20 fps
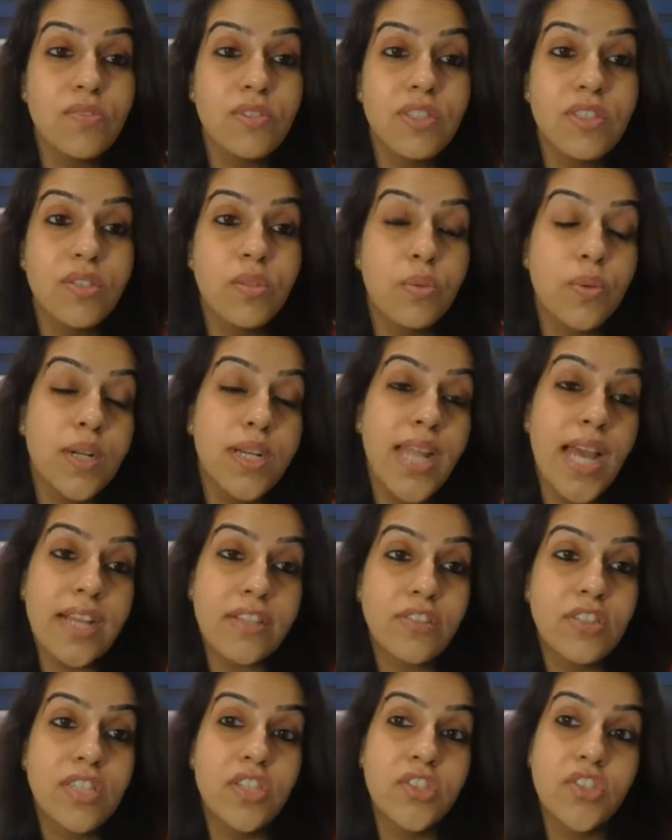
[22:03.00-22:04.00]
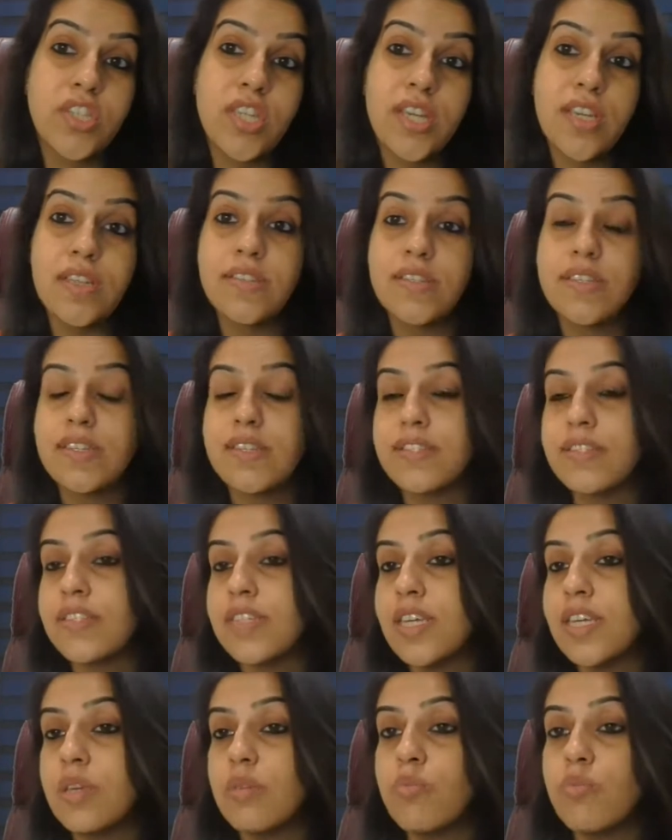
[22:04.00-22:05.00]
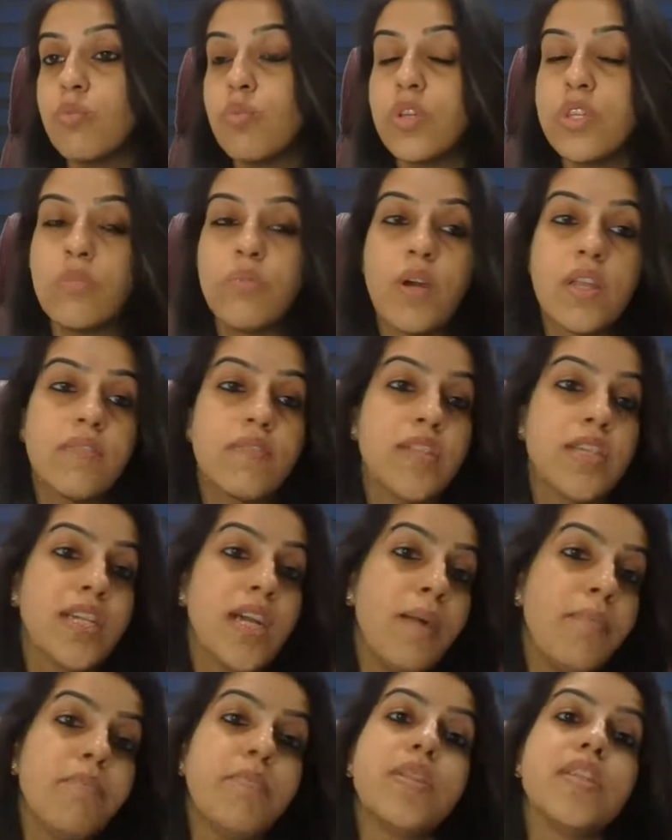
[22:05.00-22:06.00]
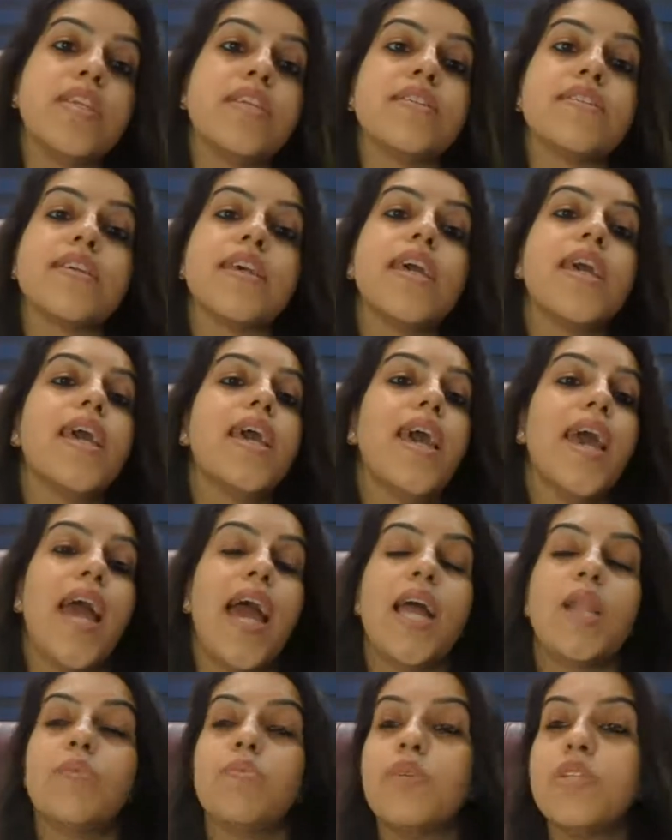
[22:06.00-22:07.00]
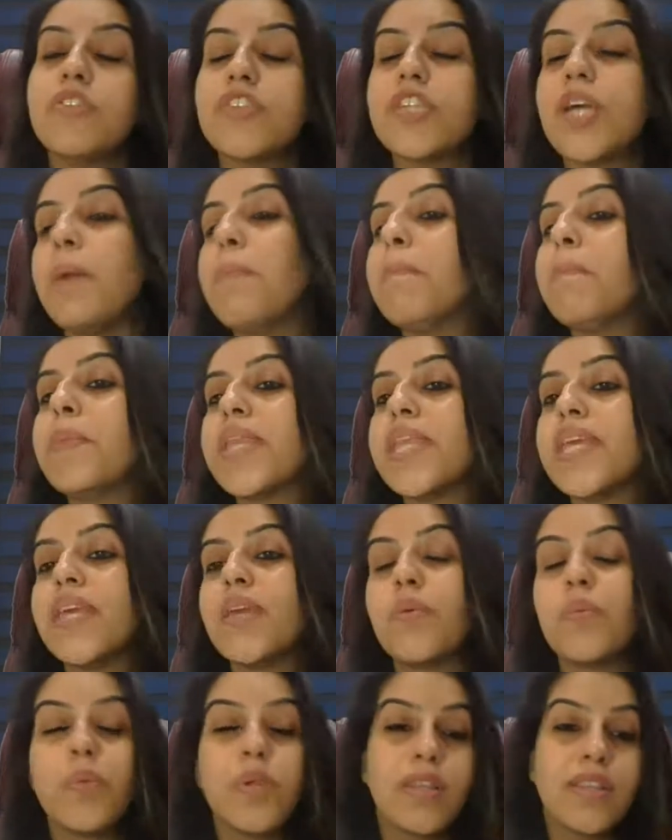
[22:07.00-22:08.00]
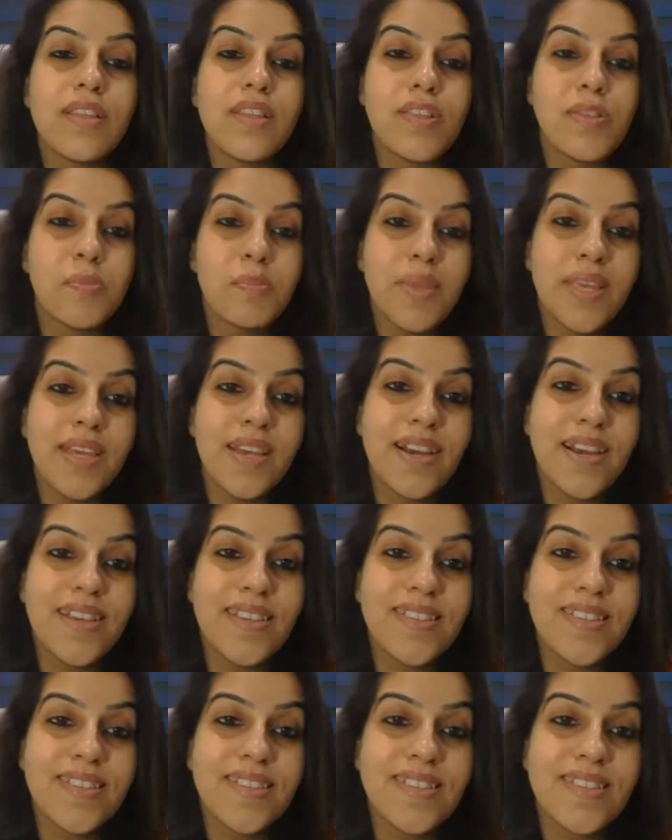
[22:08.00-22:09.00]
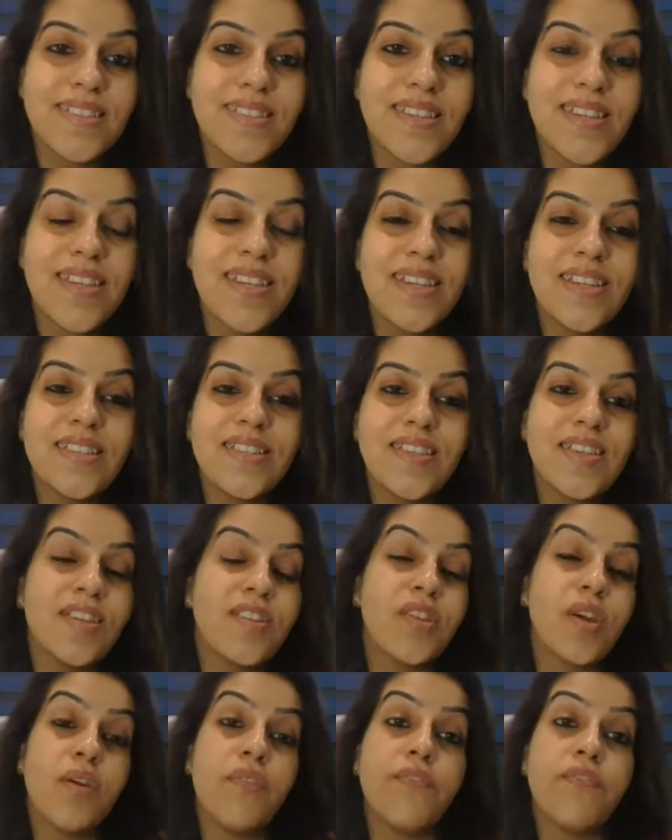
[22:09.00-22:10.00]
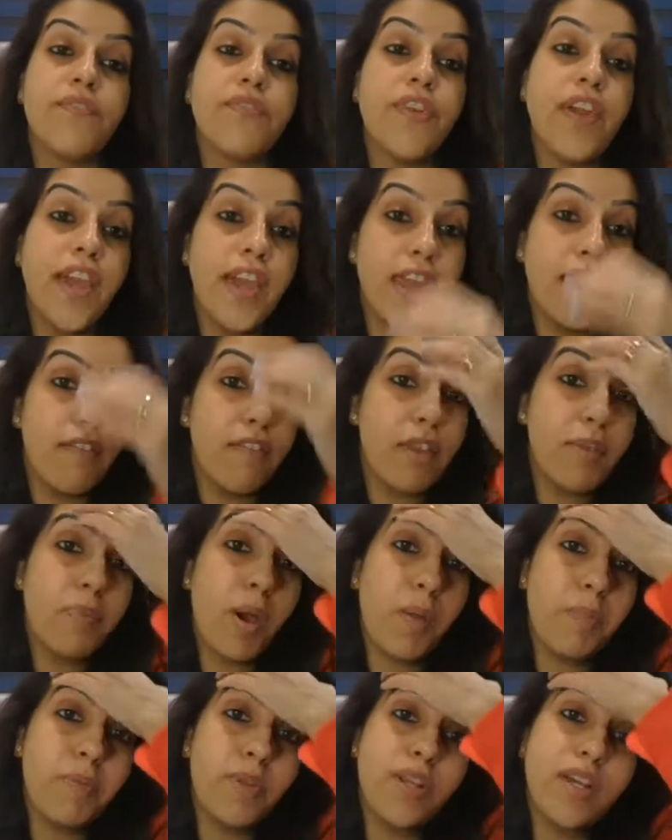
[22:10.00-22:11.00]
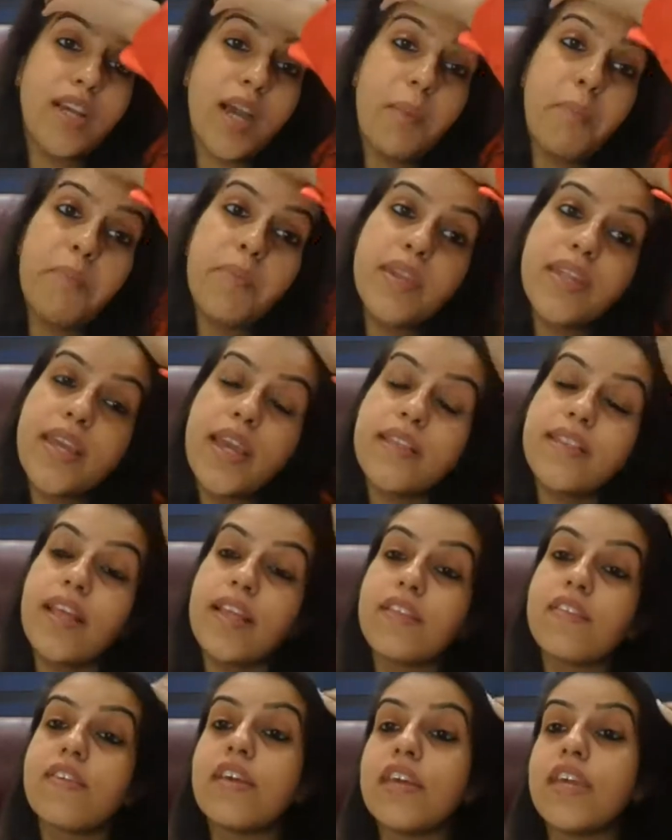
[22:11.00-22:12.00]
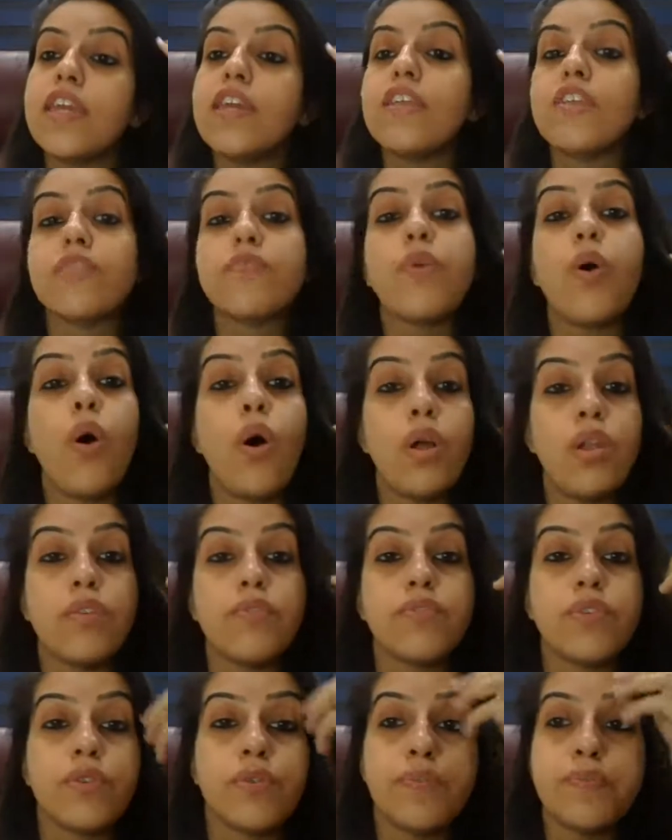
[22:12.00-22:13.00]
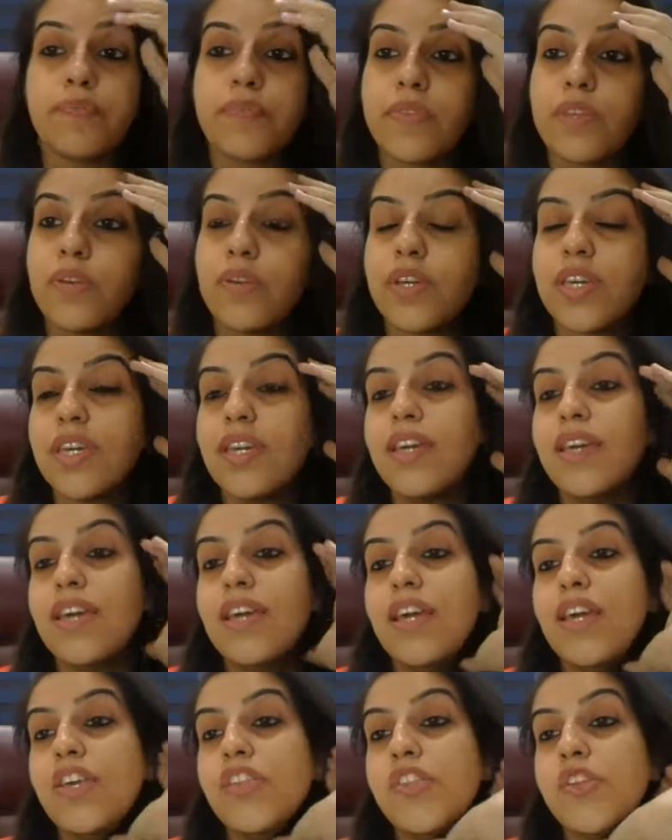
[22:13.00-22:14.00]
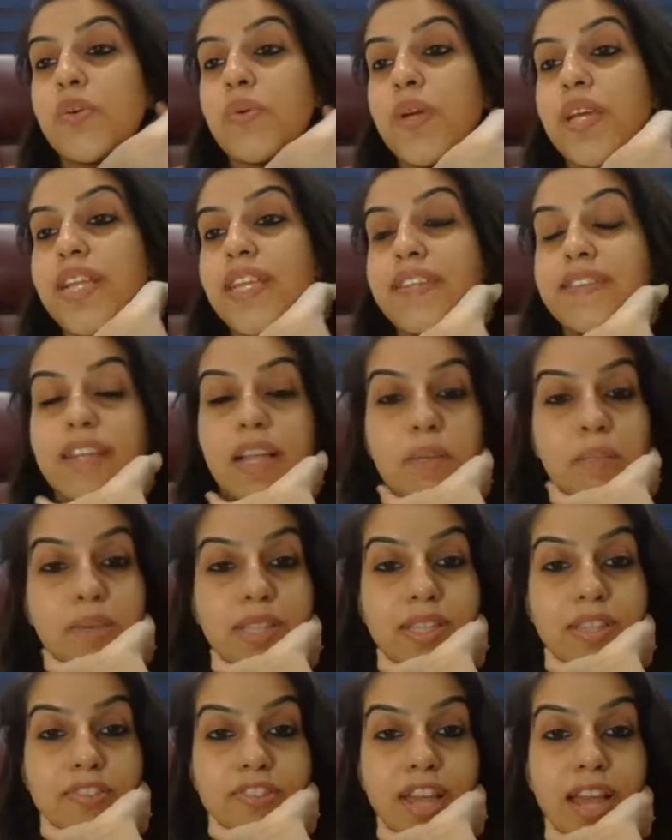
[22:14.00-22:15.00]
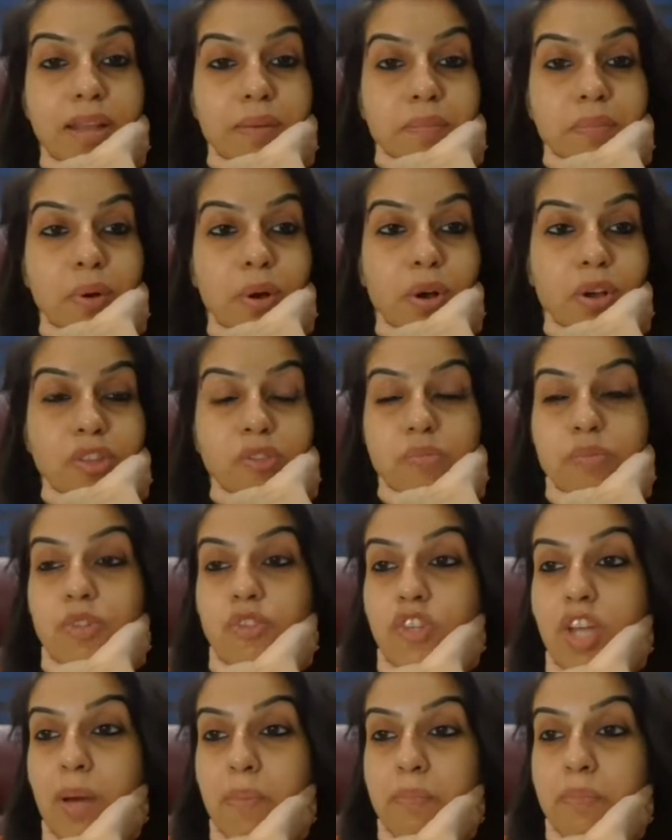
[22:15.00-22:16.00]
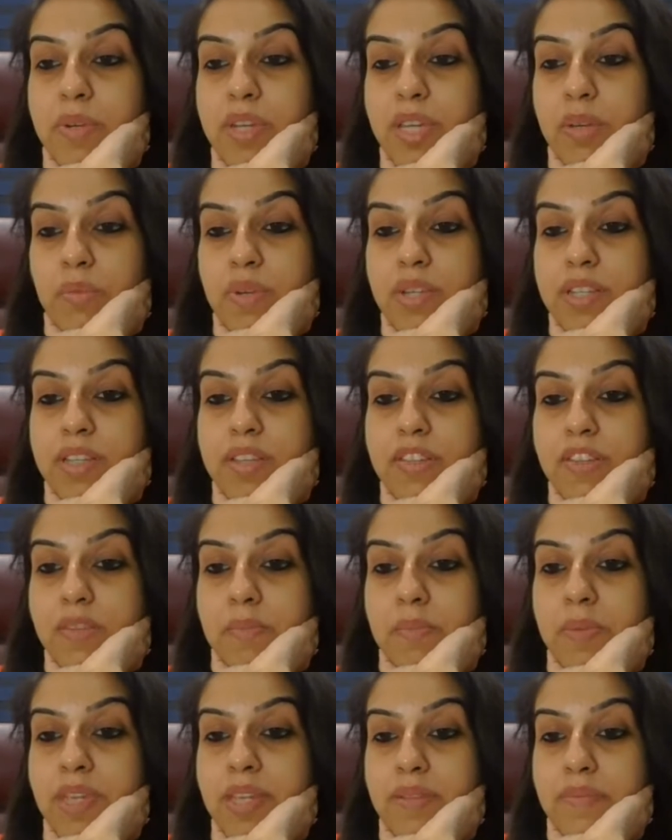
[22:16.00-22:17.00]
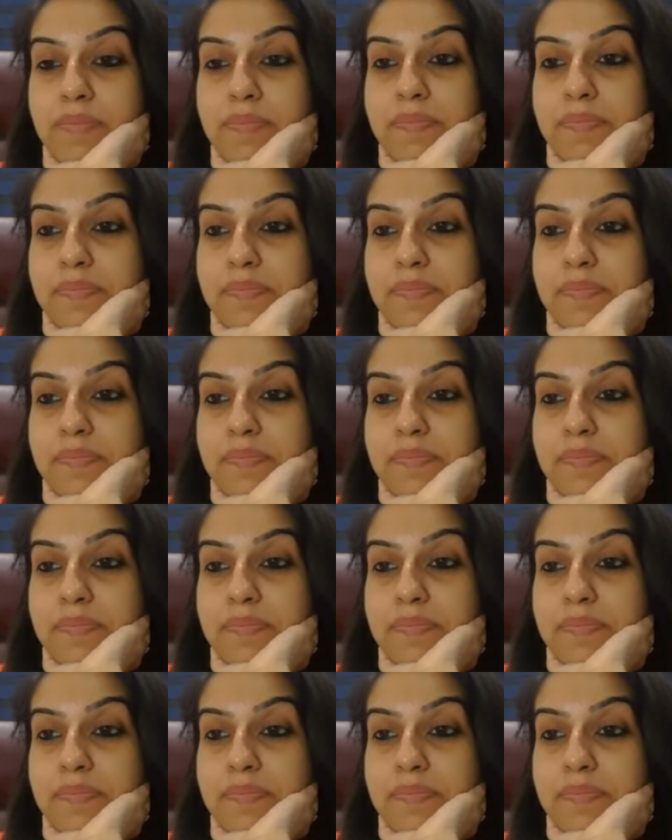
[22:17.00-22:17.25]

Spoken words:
river in the world actually shares its name with one of the companies. And which company would this be, guys? It is a very popular company, and that's a hint for all of you. Okay. So, quickly tell me in the chat box which company would this be?